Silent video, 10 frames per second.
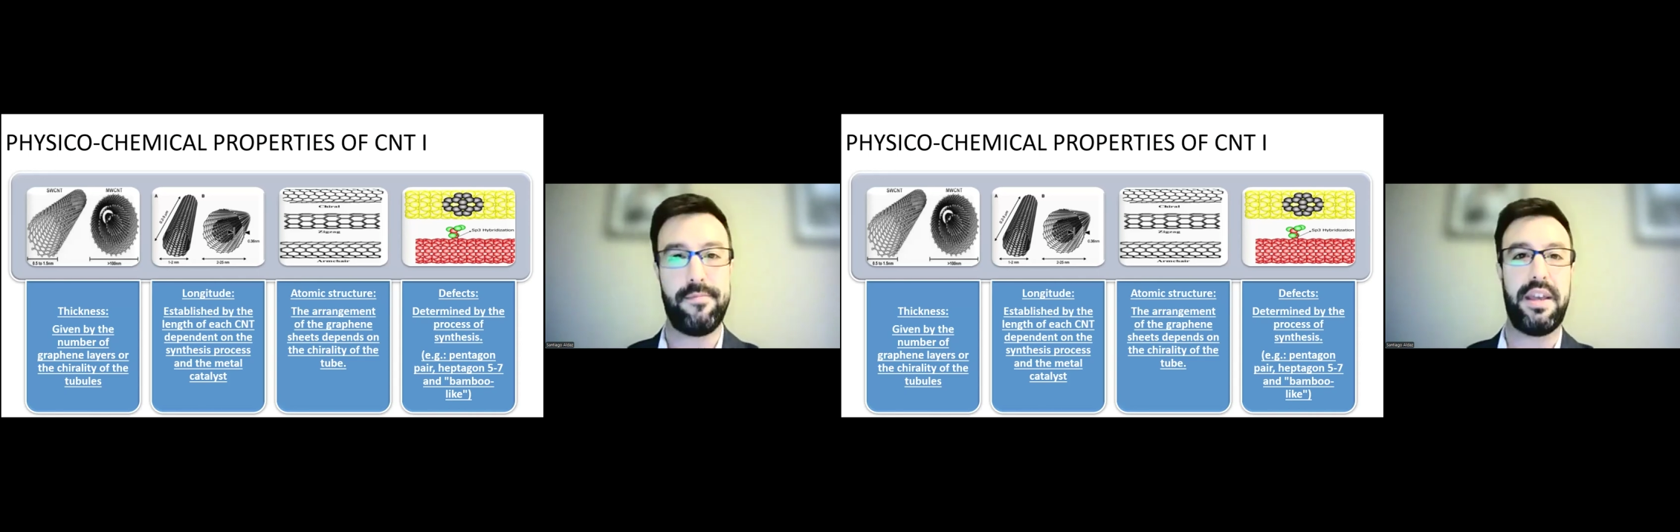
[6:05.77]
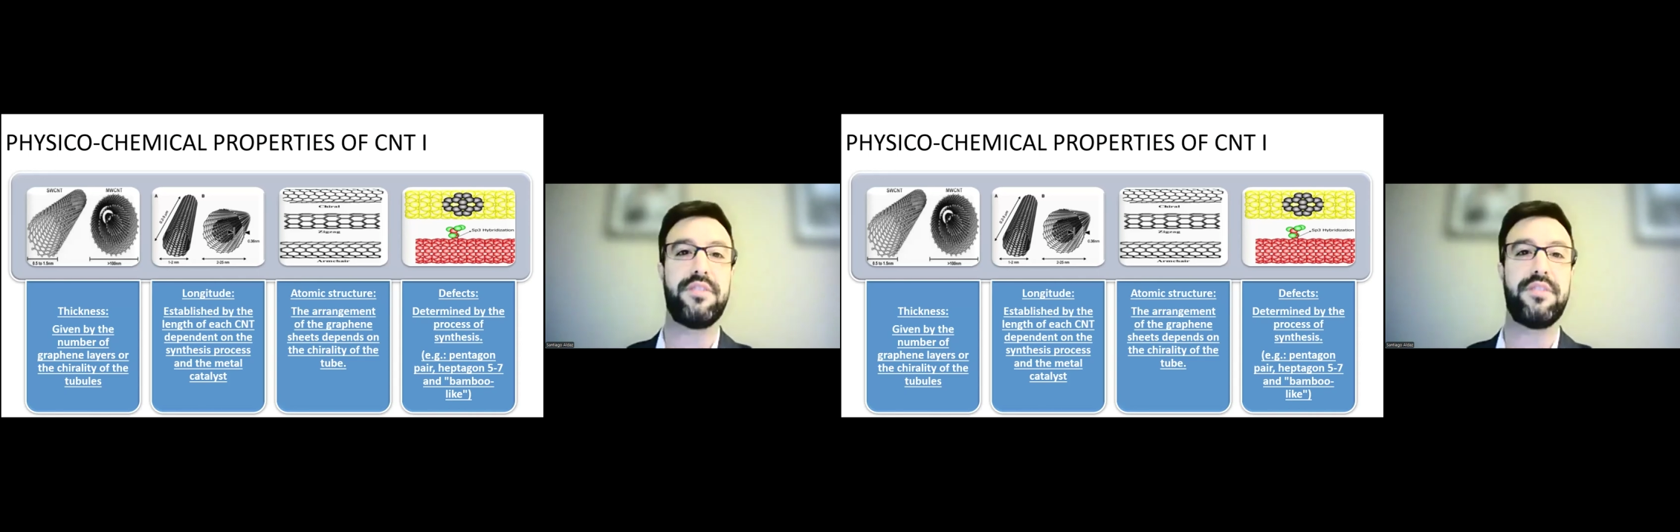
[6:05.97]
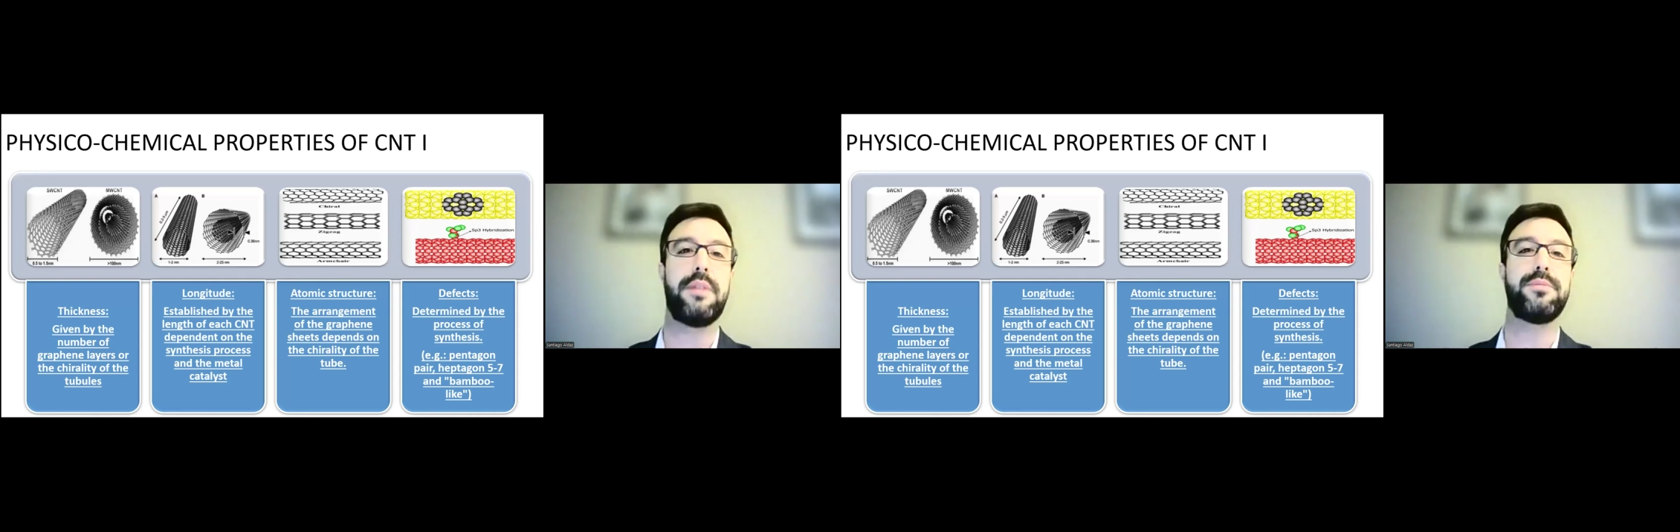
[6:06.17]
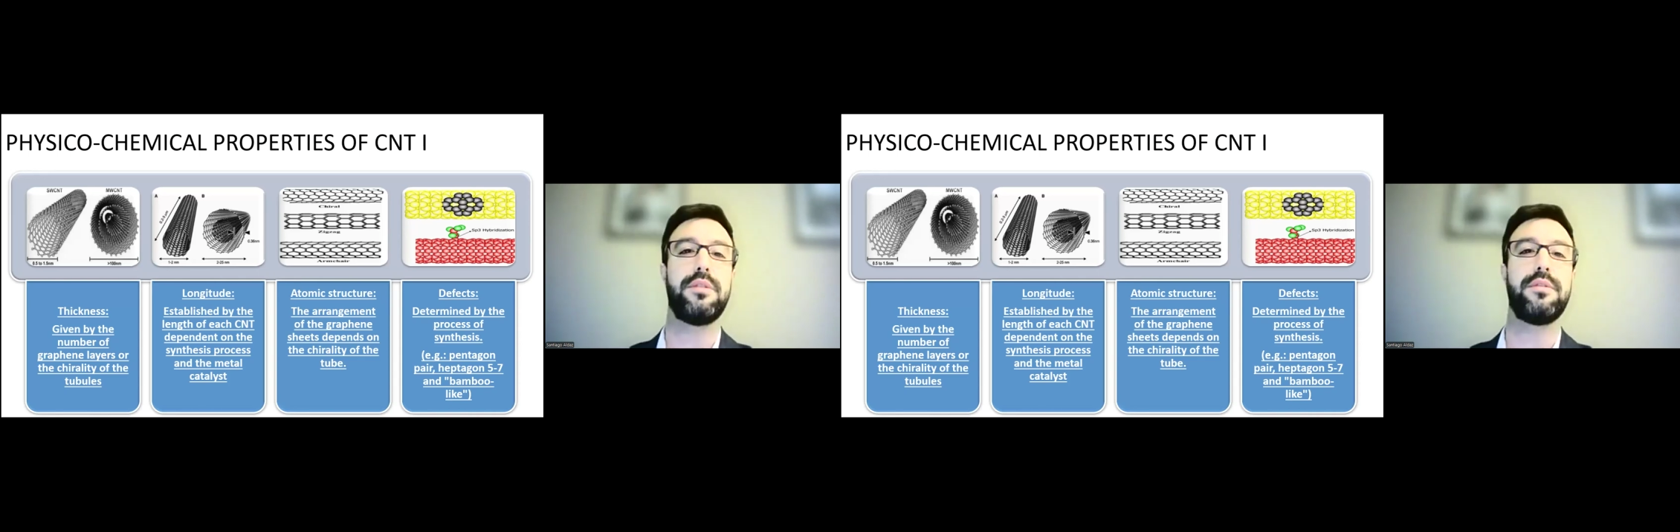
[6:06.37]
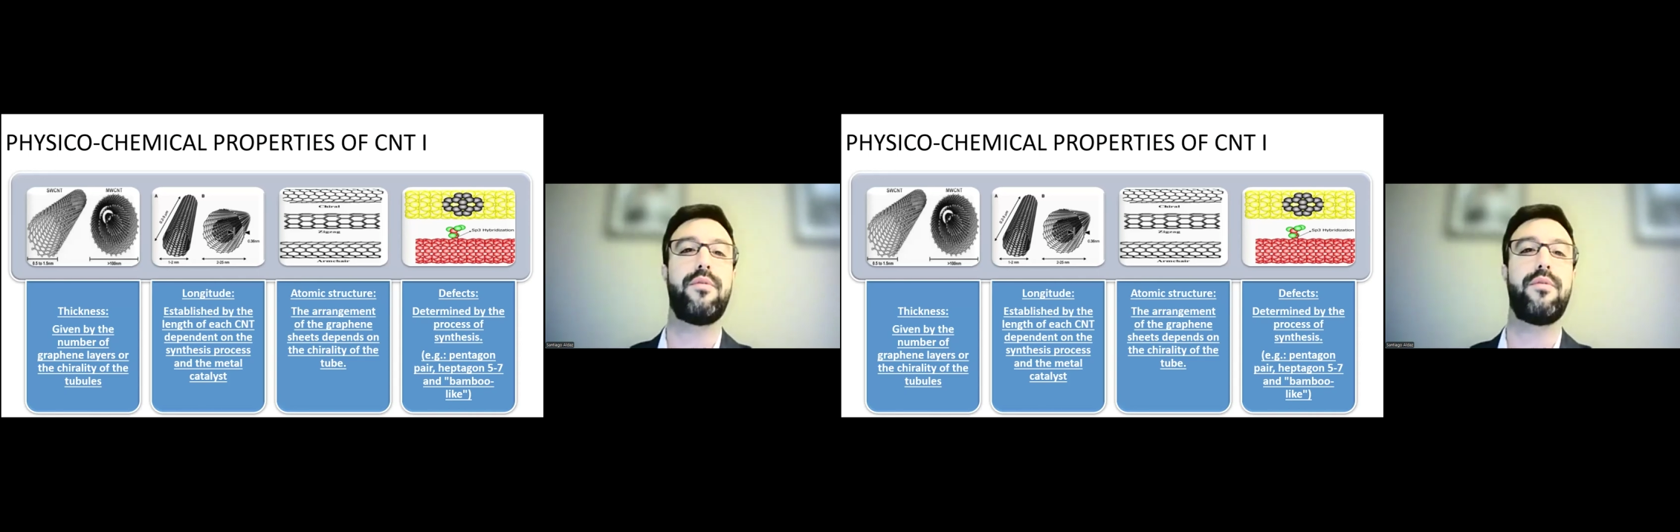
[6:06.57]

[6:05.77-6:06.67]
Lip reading: in terms of